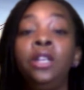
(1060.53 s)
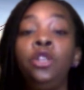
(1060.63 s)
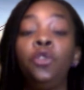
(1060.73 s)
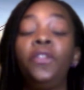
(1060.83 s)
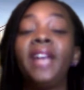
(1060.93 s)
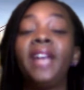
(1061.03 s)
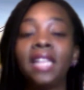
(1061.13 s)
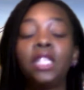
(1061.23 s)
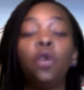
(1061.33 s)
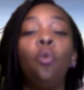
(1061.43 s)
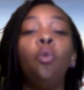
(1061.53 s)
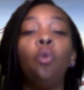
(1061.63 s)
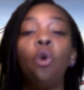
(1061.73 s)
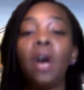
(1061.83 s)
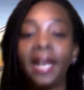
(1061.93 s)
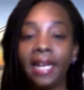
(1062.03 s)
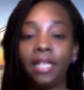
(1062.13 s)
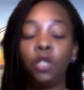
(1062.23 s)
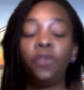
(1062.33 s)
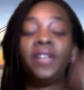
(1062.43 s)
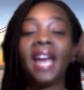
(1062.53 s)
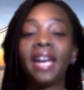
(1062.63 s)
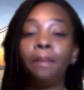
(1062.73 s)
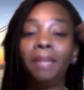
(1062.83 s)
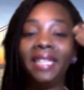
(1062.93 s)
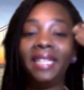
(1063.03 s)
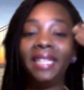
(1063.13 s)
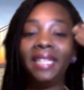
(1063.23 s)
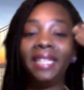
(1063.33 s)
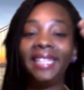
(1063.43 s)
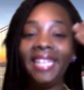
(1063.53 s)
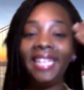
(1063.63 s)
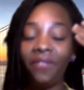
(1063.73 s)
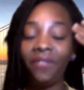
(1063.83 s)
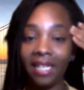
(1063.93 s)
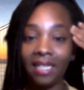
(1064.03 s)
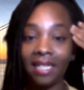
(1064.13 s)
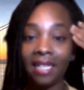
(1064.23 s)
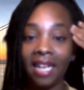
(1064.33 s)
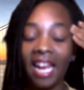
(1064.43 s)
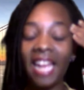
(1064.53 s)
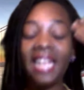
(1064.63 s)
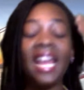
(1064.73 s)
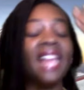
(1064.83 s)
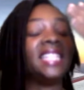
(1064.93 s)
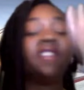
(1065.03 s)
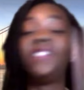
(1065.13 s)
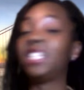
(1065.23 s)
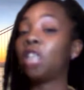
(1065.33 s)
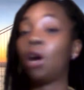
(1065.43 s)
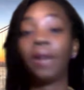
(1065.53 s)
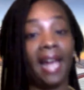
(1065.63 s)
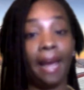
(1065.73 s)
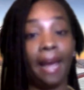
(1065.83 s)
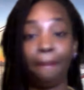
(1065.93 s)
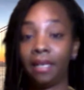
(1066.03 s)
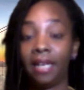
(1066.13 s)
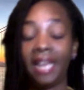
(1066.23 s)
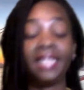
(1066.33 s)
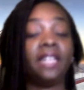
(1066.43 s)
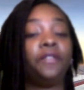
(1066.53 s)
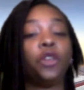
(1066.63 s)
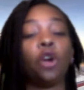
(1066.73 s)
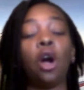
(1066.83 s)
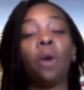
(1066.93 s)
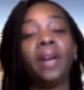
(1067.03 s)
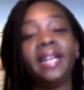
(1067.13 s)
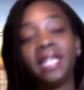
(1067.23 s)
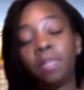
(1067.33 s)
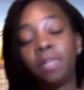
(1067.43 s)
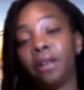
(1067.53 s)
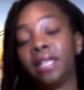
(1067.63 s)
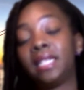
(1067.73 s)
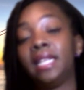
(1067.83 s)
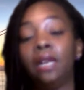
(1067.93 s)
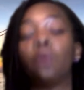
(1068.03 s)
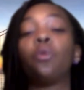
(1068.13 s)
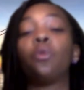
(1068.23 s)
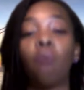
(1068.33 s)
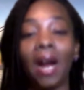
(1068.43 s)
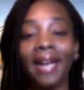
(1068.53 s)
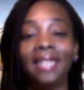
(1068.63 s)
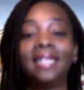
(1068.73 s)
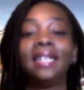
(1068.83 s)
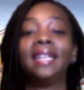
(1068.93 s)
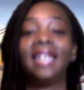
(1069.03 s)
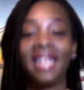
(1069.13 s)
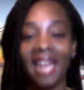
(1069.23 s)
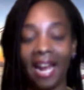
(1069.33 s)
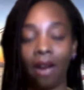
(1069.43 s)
You've got to want it. You've got to believe it, and as if it's already happened, as if you're already experiencing it right now.